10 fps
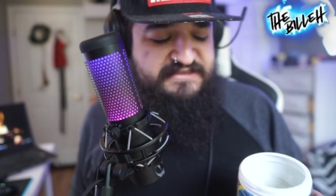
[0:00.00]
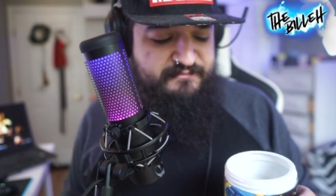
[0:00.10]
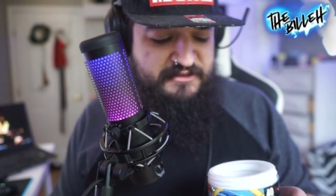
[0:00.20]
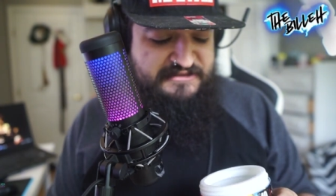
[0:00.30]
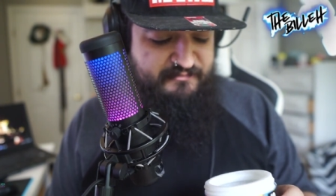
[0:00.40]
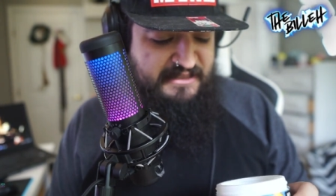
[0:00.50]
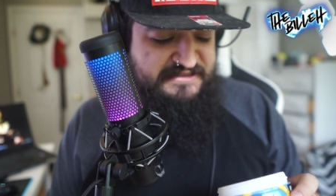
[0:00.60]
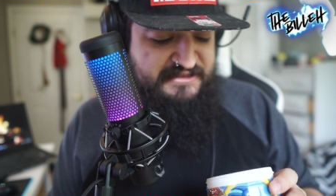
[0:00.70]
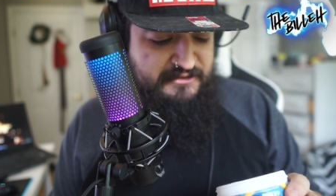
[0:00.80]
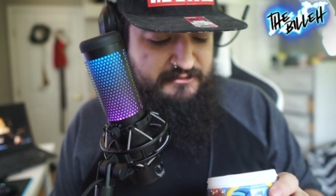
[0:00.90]
Why does it smell
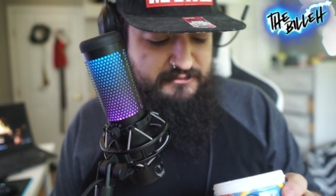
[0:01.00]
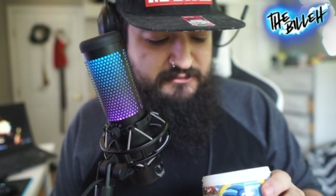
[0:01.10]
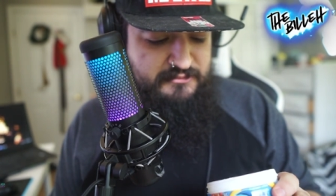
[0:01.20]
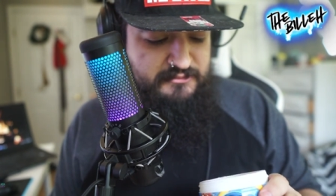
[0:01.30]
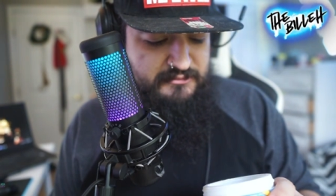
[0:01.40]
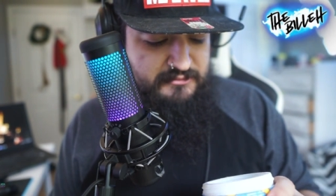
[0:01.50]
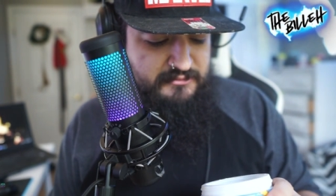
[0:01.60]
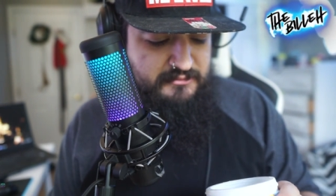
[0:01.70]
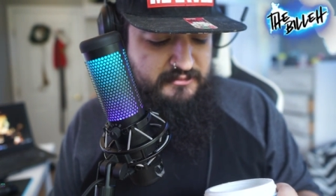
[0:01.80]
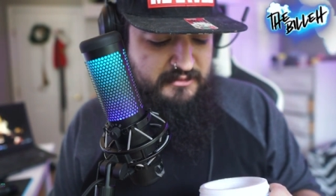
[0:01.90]
spicy?
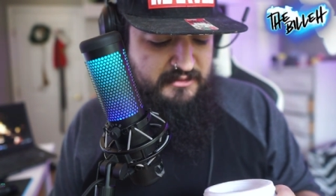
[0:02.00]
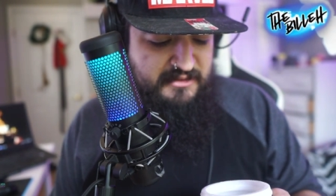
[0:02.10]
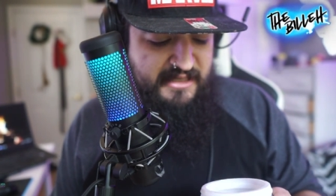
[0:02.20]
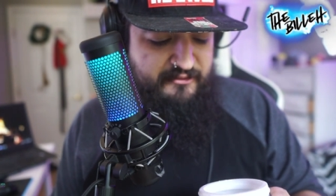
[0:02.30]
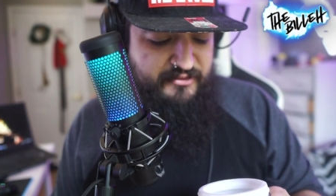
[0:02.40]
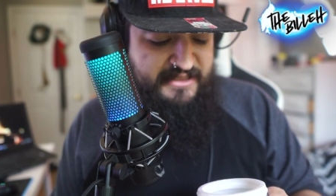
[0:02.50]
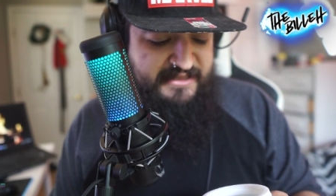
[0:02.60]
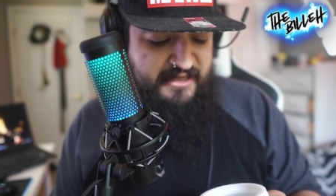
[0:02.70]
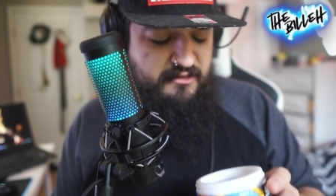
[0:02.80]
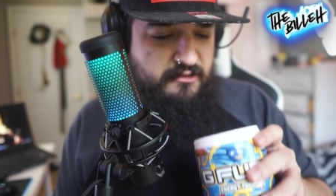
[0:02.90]
I don't
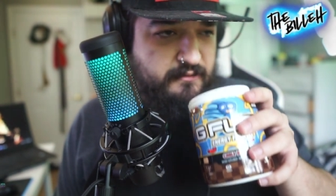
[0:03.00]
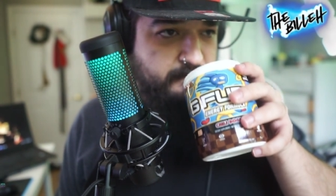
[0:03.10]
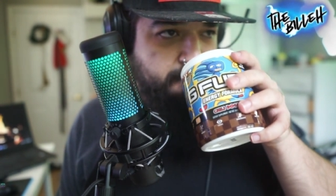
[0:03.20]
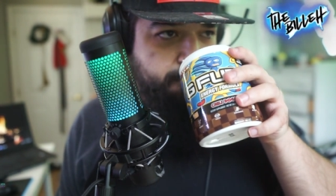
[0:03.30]
like that.